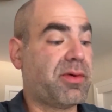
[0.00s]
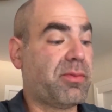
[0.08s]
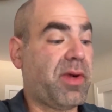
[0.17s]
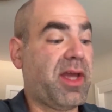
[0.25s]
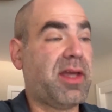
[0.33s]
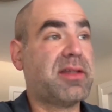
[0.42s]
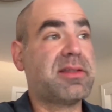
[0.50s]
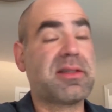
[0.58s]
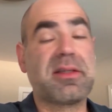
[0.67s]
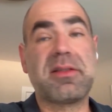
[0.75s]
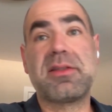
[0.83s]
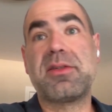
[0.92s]
different ways
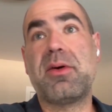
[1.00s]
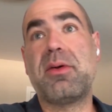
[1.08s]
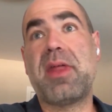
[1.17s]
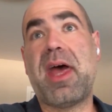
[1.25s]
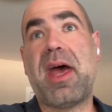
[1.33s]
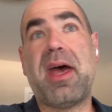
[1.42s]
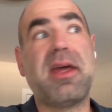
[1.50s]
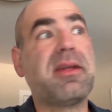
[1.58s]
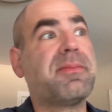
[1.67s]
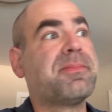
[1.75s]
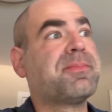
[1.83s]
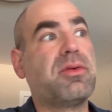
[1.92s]
so that
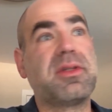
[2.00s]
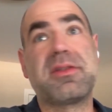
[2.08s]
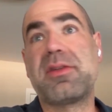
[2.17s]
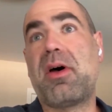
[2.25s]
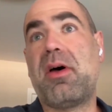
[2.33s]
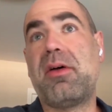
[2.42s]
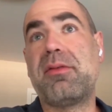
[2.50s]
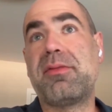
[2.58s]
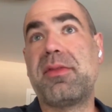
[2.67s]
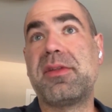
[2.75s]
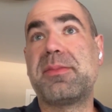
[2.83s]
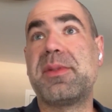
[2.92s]
you can solve
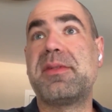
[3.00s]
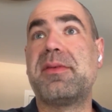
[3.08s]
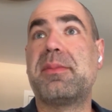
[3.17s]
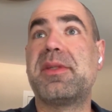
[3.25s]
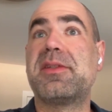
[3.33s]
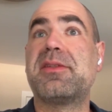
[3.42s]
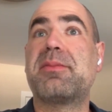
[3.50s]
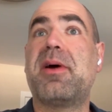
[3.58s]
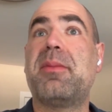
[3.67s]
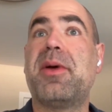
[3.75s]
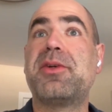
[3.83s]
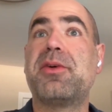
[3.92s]
the specific business
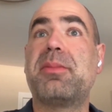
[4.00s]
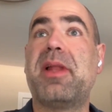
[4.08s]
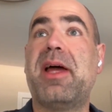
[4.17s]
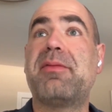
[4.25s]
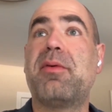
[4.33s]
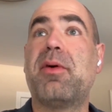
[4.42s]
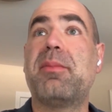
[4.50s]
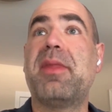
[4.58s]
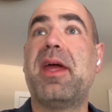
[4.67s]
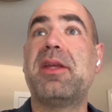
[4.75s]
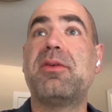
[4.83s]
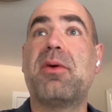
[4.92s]
problem on your platform
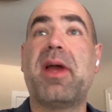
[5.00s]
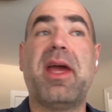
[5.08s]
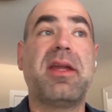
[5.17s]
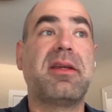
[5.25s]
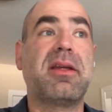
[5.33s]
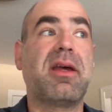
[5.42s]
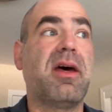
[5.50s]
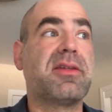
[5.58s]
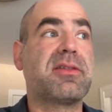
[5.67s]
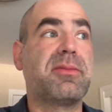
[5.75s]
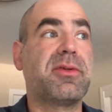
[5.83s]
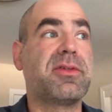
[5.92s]
that your end
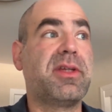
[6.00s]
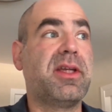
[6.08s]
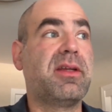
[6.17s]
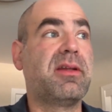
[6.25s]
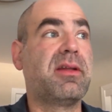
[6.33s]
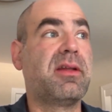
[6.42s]
customers need.